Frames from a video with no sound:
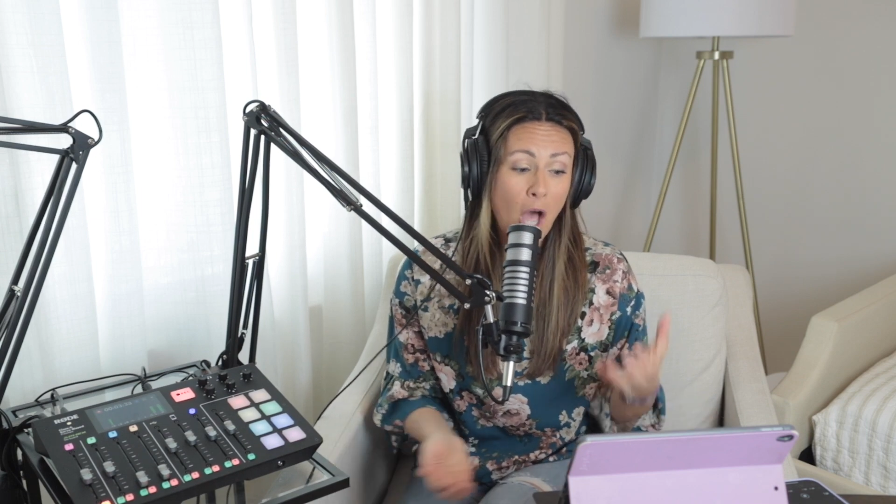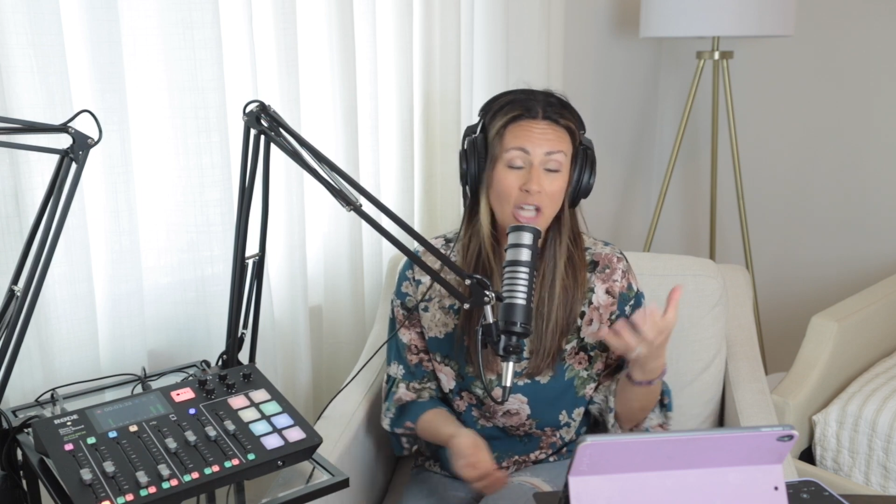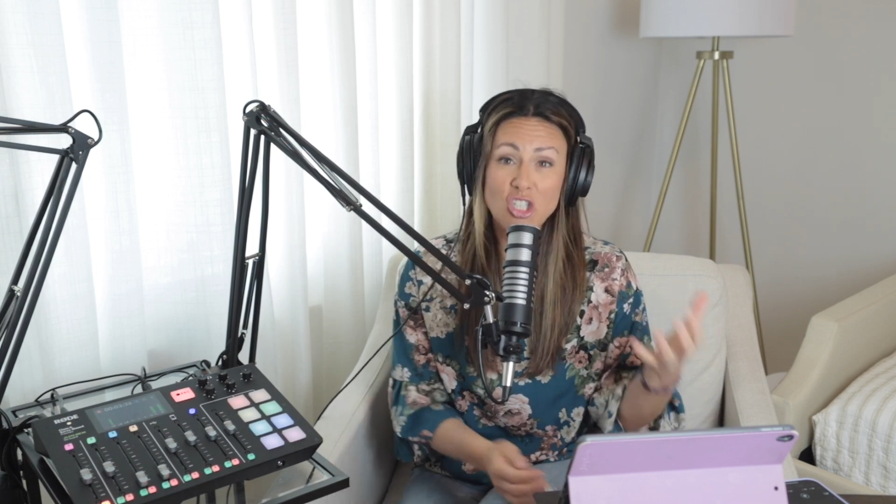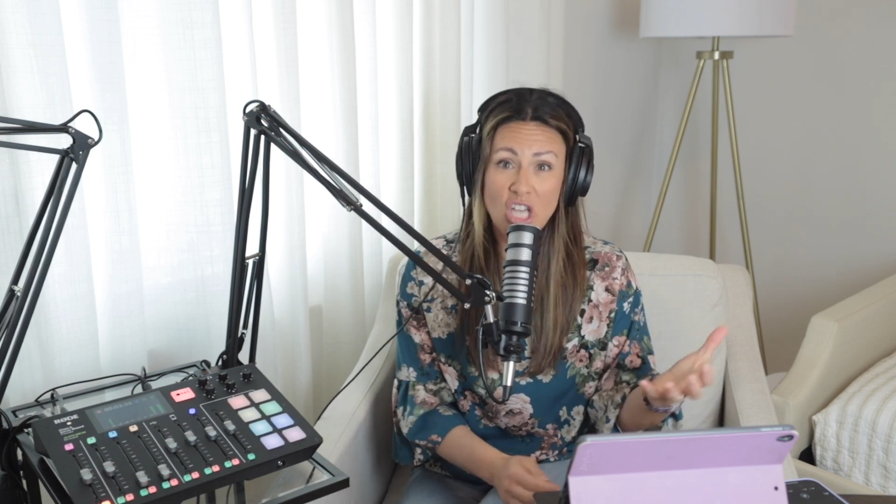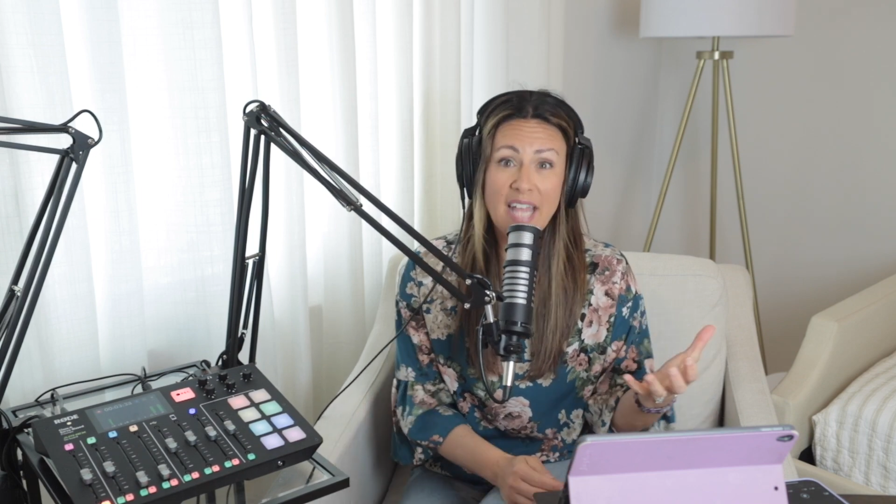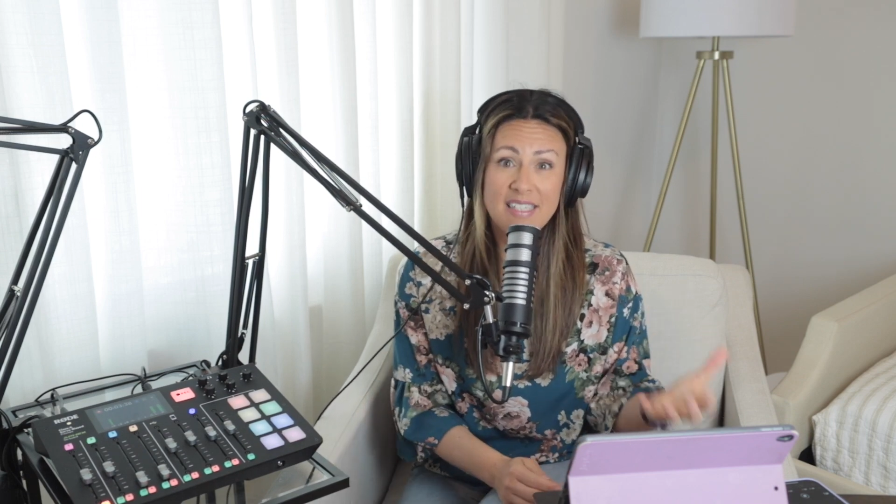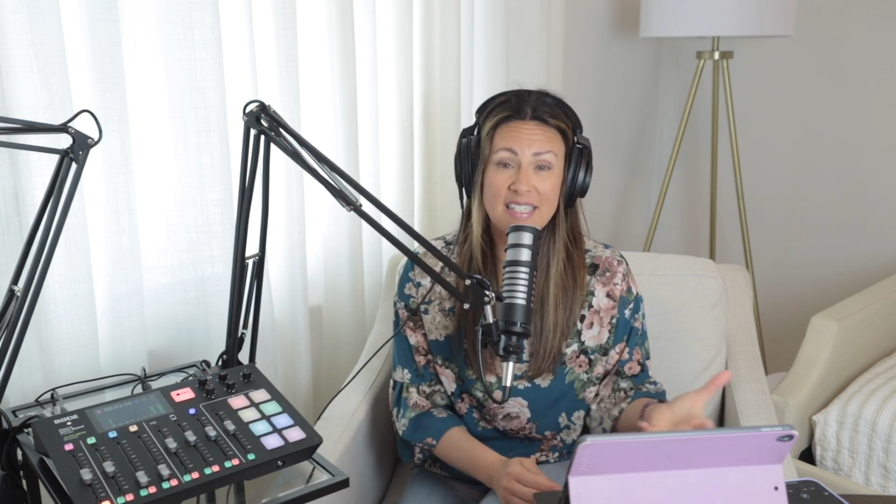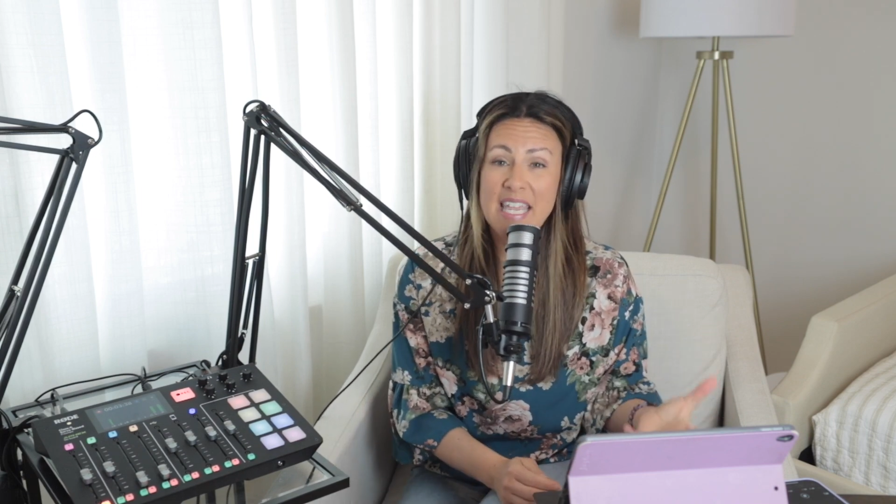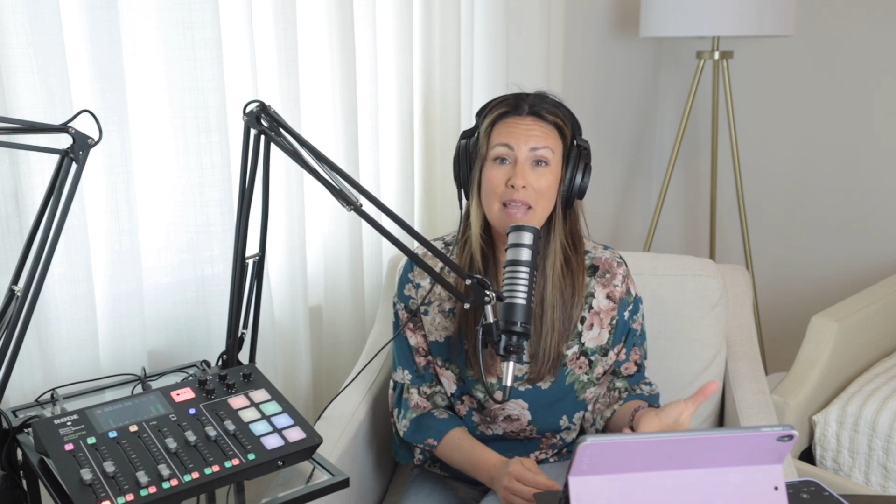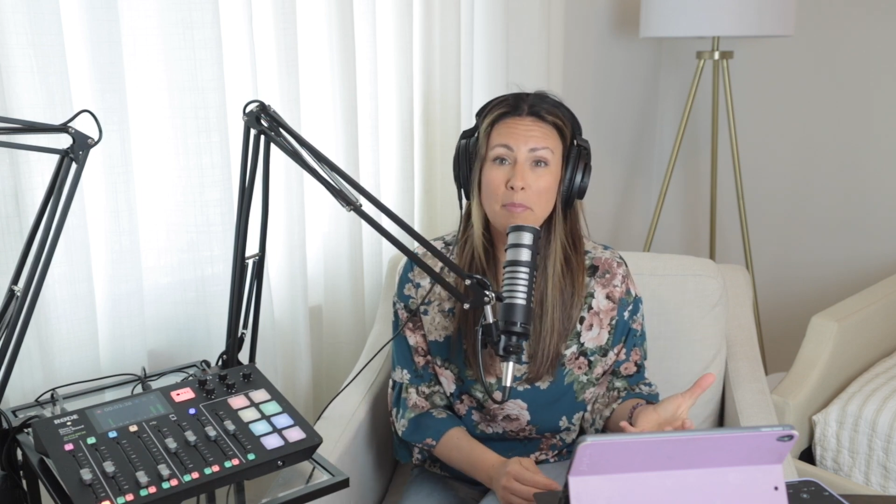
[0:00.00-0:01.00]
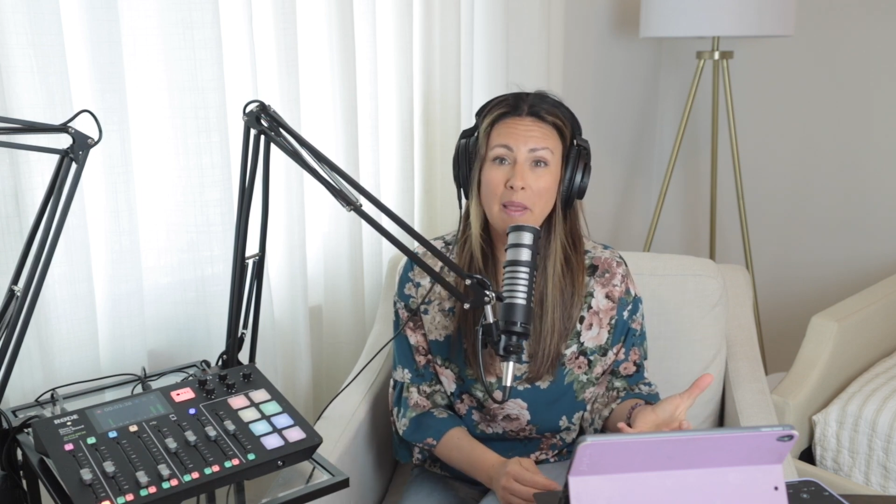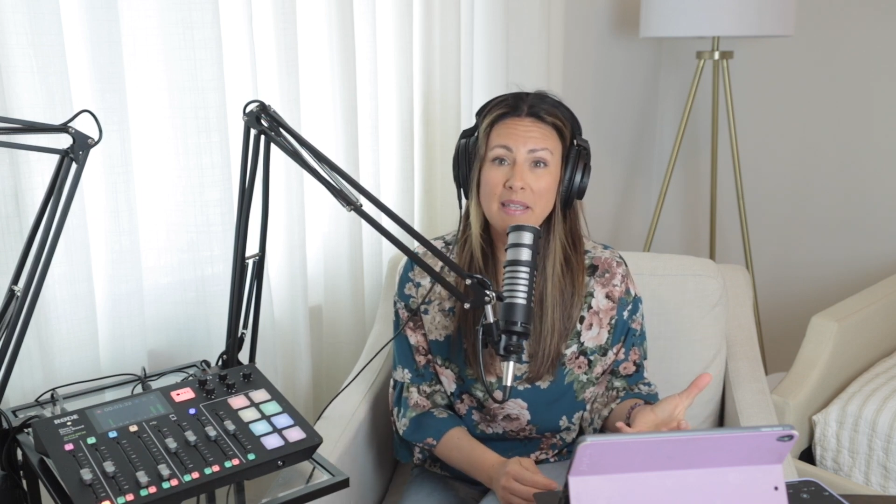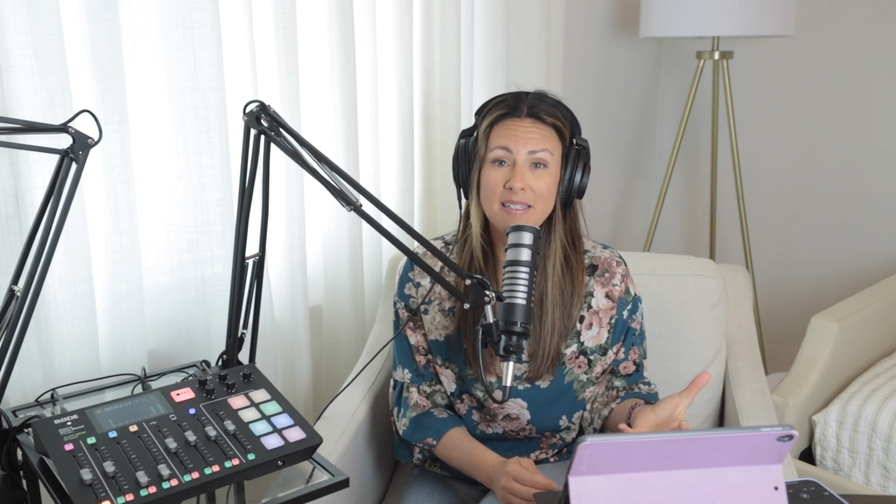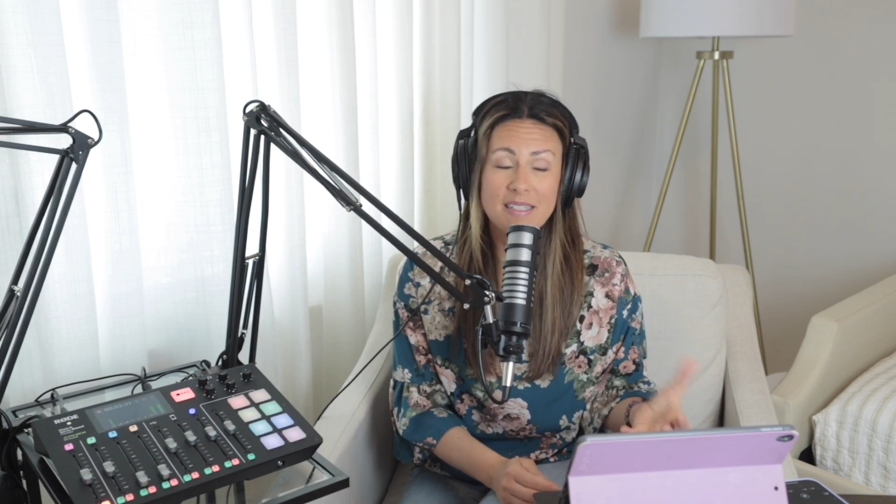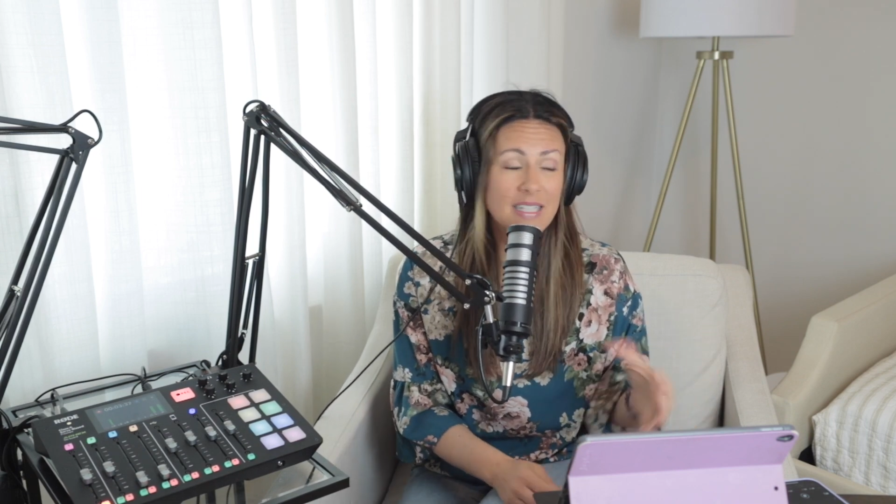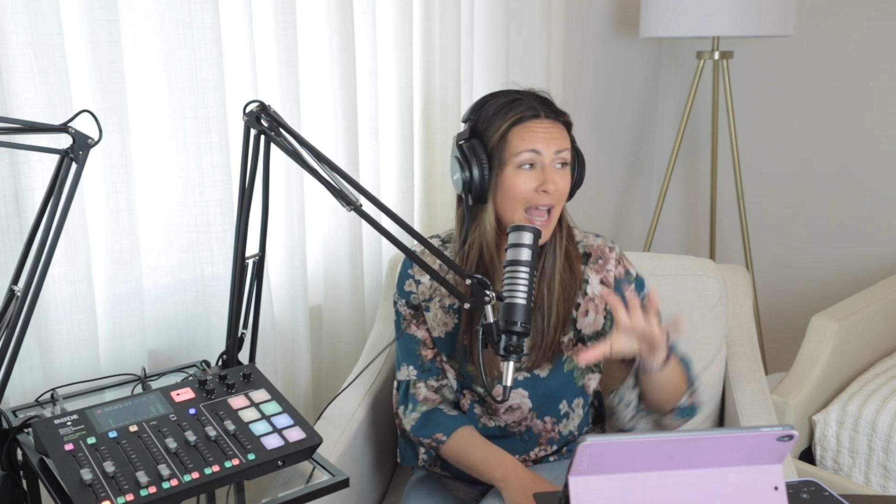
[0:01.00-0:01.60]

on jets to get places.